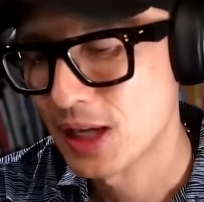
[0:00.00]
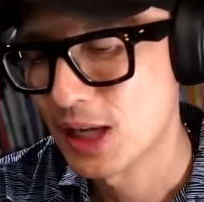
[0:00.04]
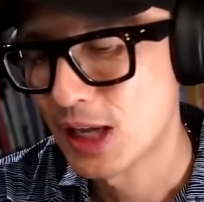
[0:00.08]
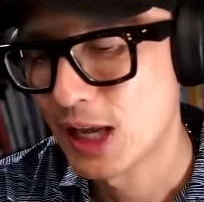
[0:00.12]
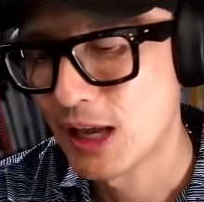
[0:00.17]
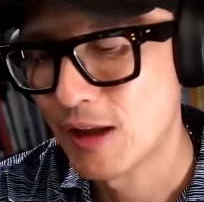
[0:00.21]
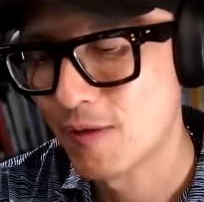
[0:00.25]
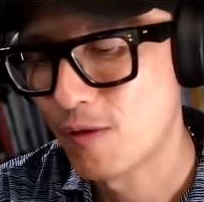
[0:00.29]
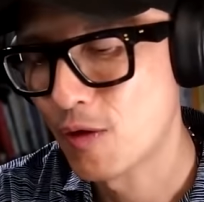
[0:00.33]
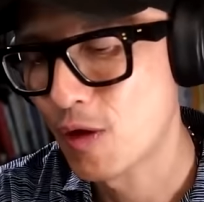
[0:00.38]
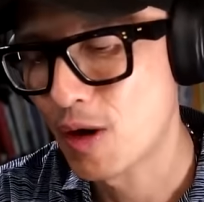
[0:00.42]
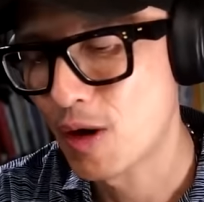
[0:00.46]

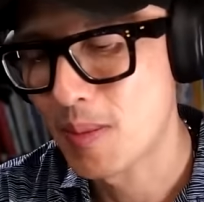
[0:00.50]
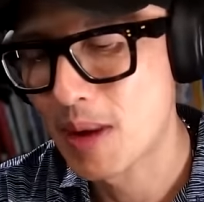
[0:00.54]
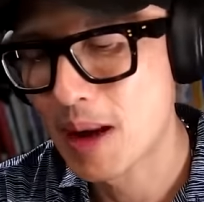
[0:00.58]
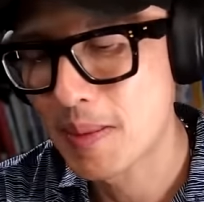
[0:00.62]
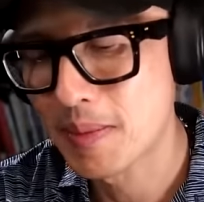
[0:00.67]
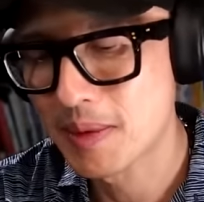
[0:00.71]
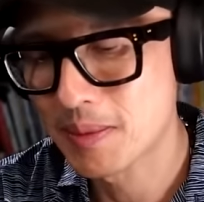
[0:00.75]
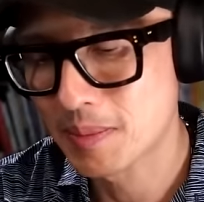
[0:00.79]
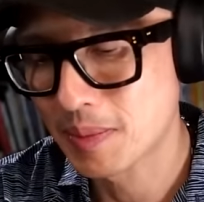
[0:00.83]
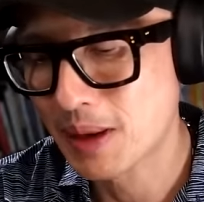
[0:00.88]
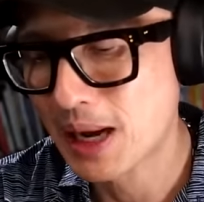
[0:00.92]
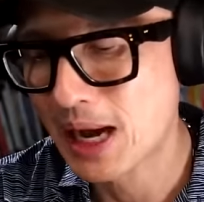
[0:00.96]
if you're a
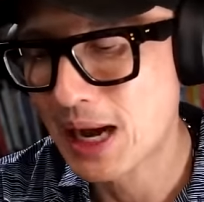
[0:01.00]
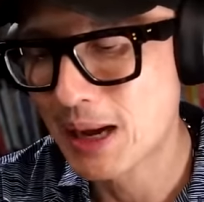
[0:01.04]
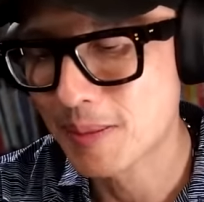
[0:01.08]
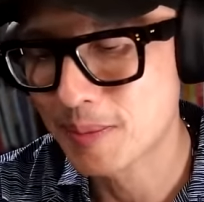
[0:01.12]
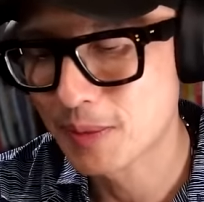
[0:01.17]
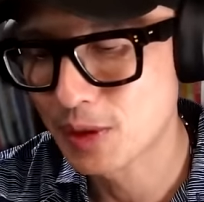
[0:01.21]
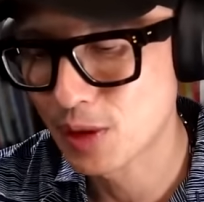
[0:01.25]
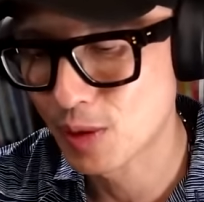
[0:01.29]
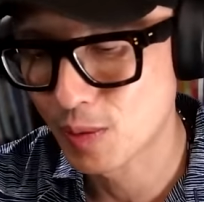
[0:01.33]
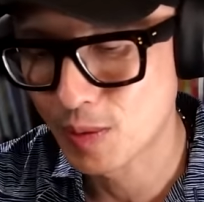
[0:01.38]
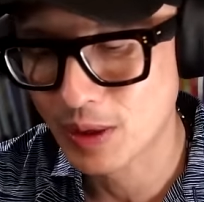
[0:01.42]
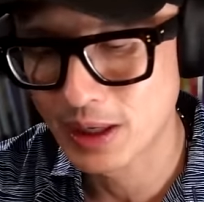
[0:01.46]
mom and pop
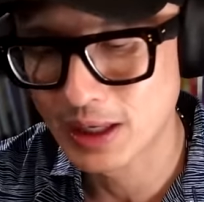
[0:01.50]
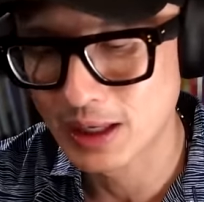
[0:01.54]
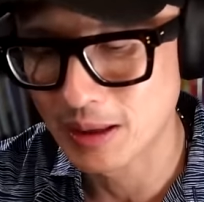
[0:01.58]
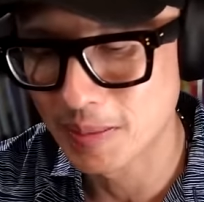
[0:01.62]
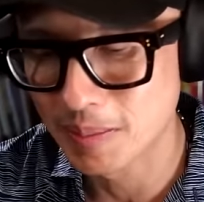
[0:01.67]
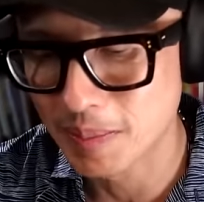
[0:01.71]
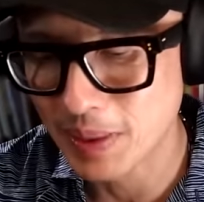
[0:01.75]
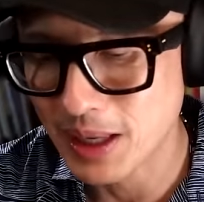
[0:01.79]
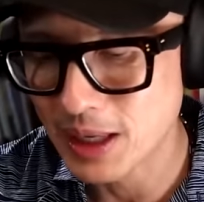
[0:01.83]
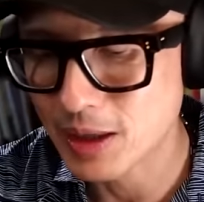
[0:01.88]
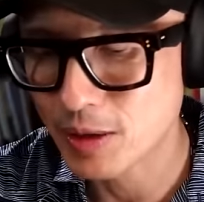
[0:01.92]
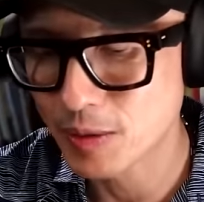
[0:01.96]
and you're running a
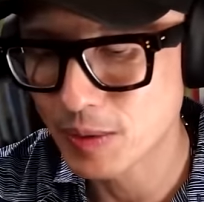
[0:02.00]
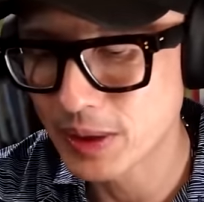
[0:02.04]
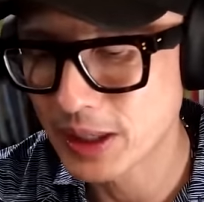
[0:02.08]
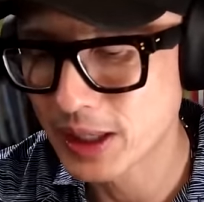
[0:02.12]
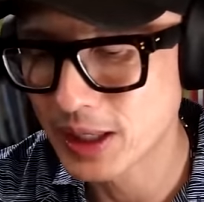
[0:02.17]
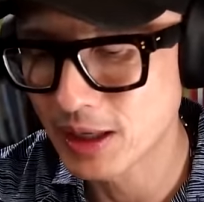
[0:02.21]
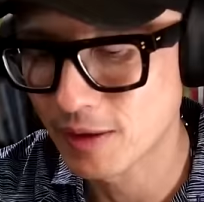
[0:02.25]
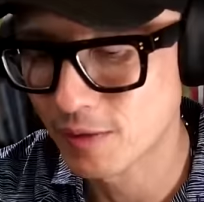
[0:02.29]
bakery,